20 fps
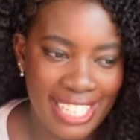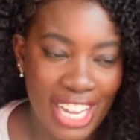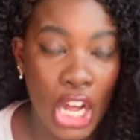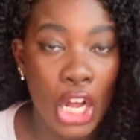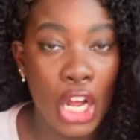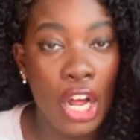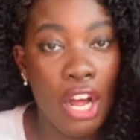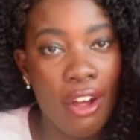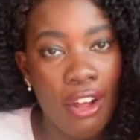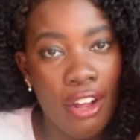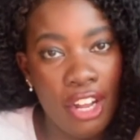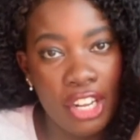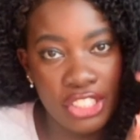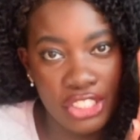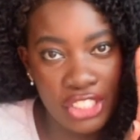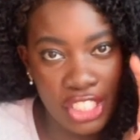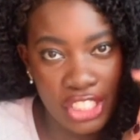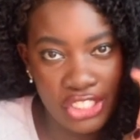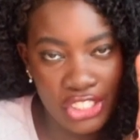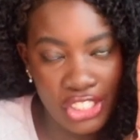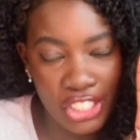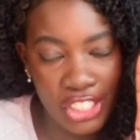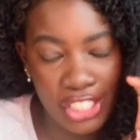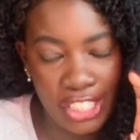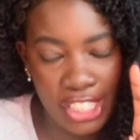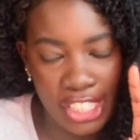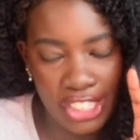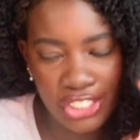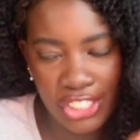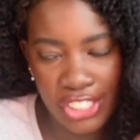uh, addiction
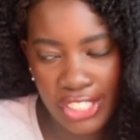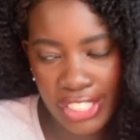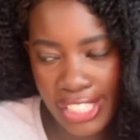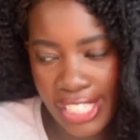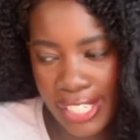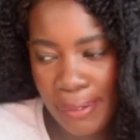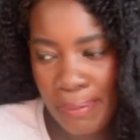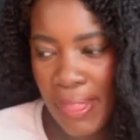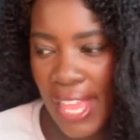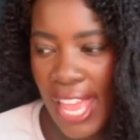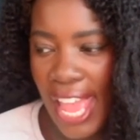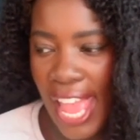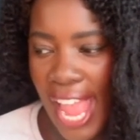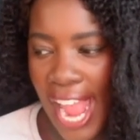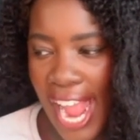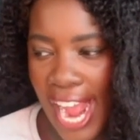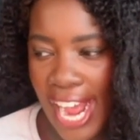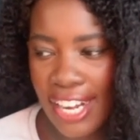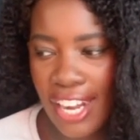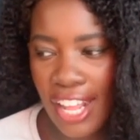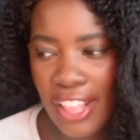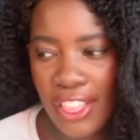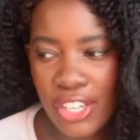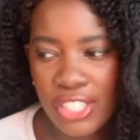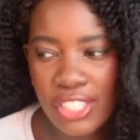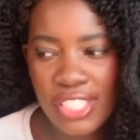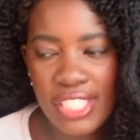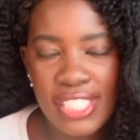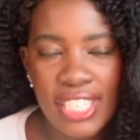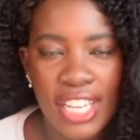allegedly and
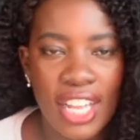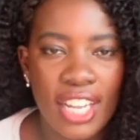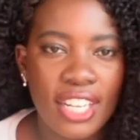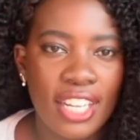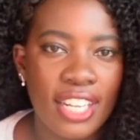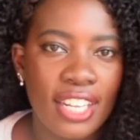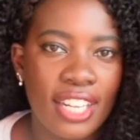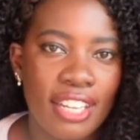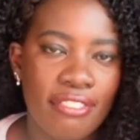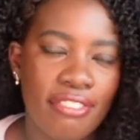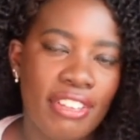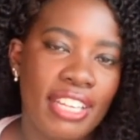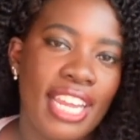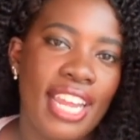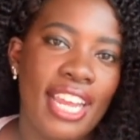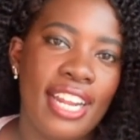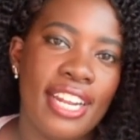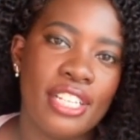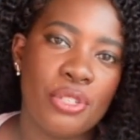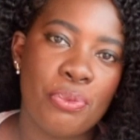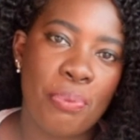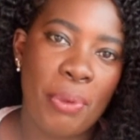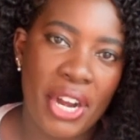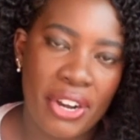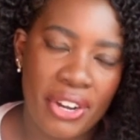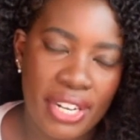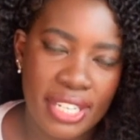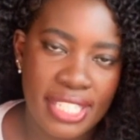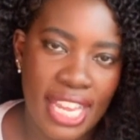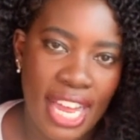they're still living in his
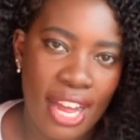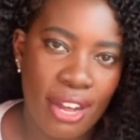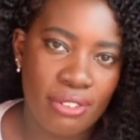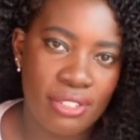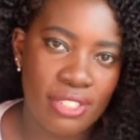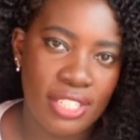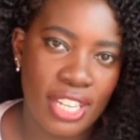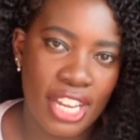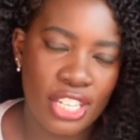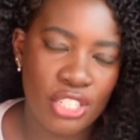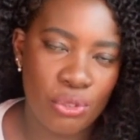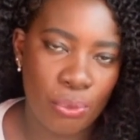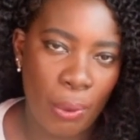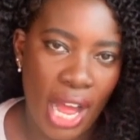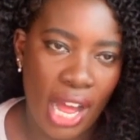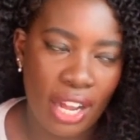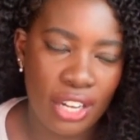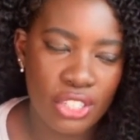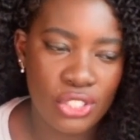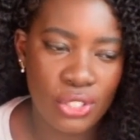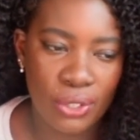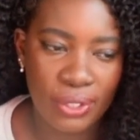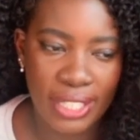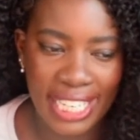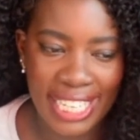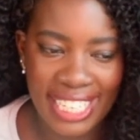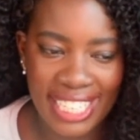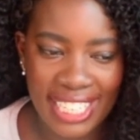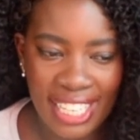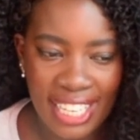parents house as well so
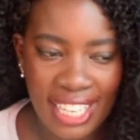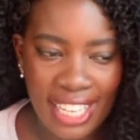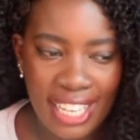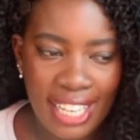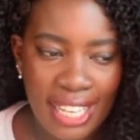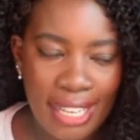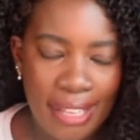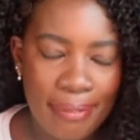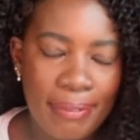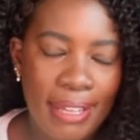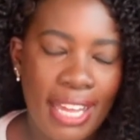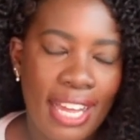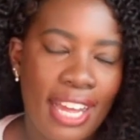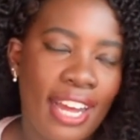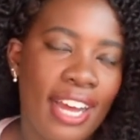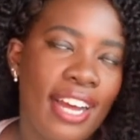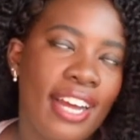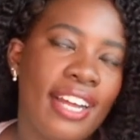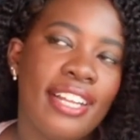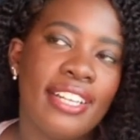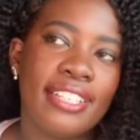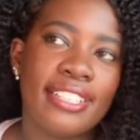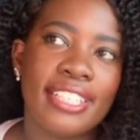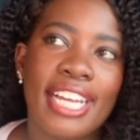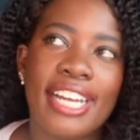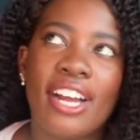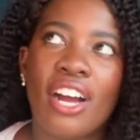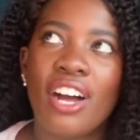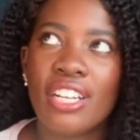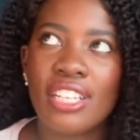like man
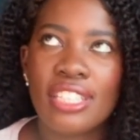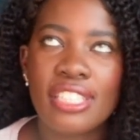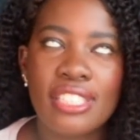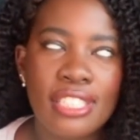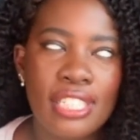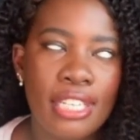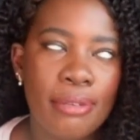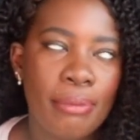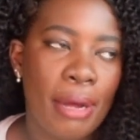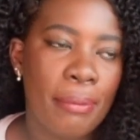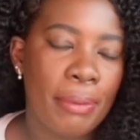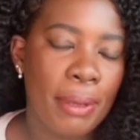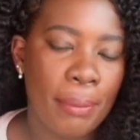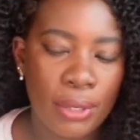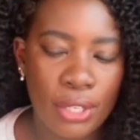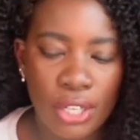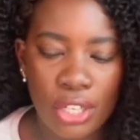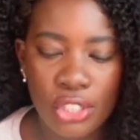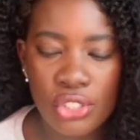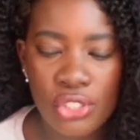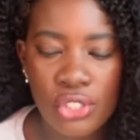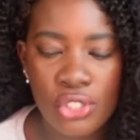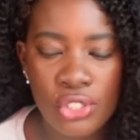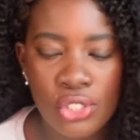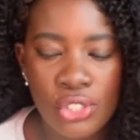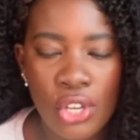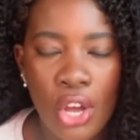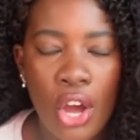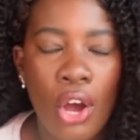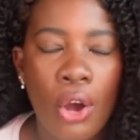like all of these teen mom people are
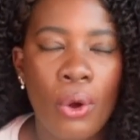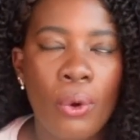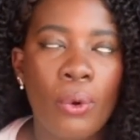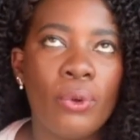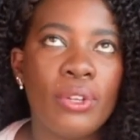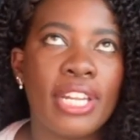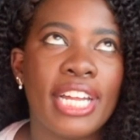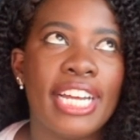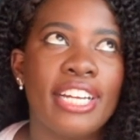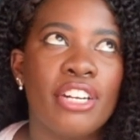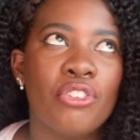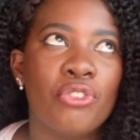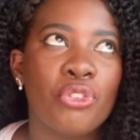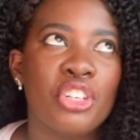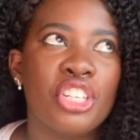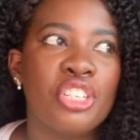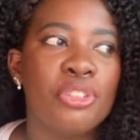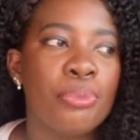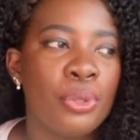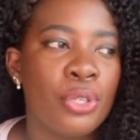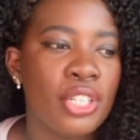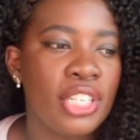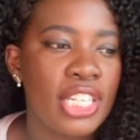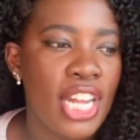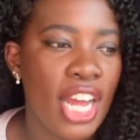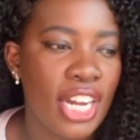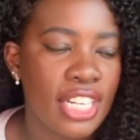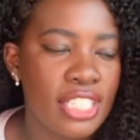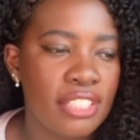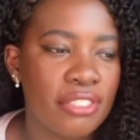so like
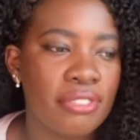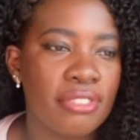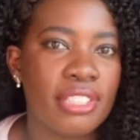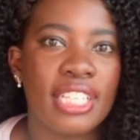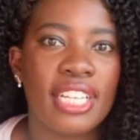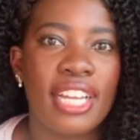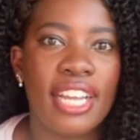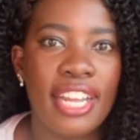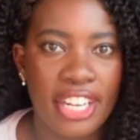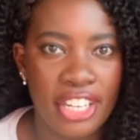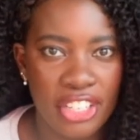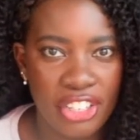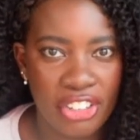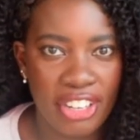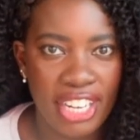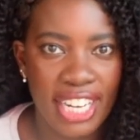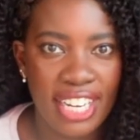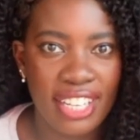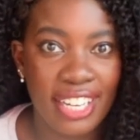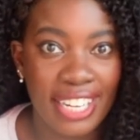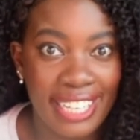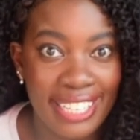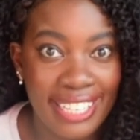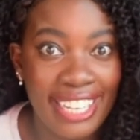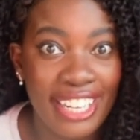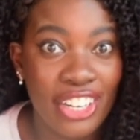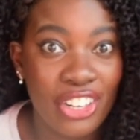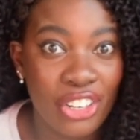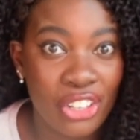reproductively ignorant like it